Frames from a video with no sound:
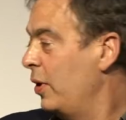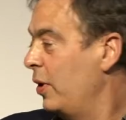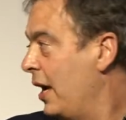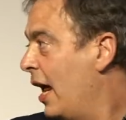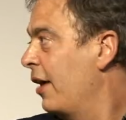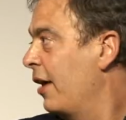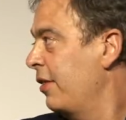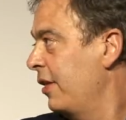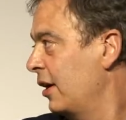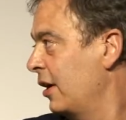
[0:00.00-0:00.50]
we
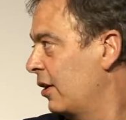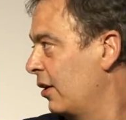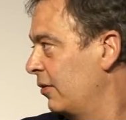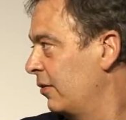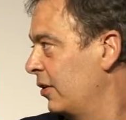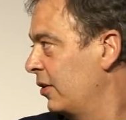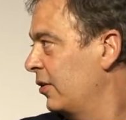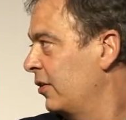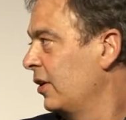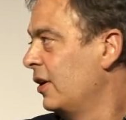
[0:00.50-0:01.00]
now think
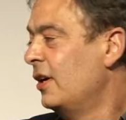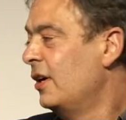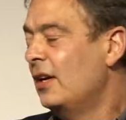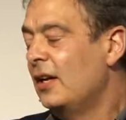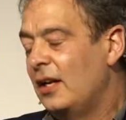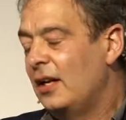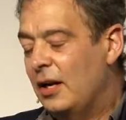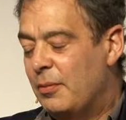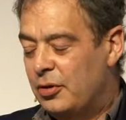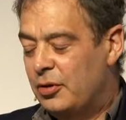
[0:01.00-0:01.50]
of as
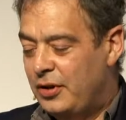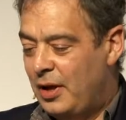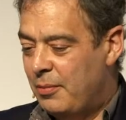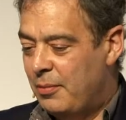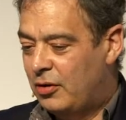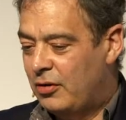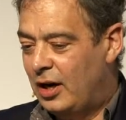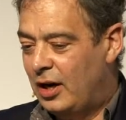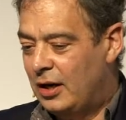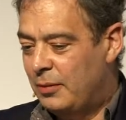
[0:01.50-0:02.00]
liberal
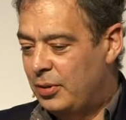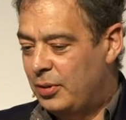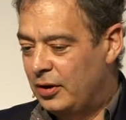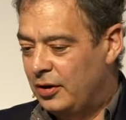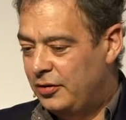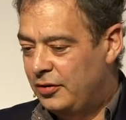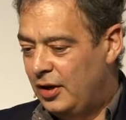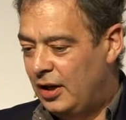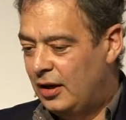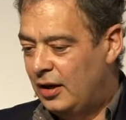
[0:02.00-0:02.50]
democratic
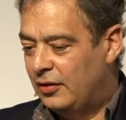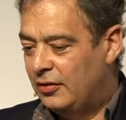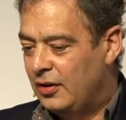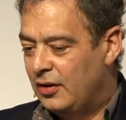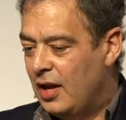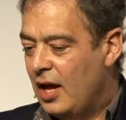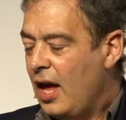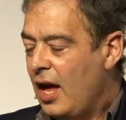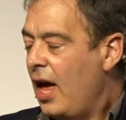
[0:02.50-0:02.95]
politics.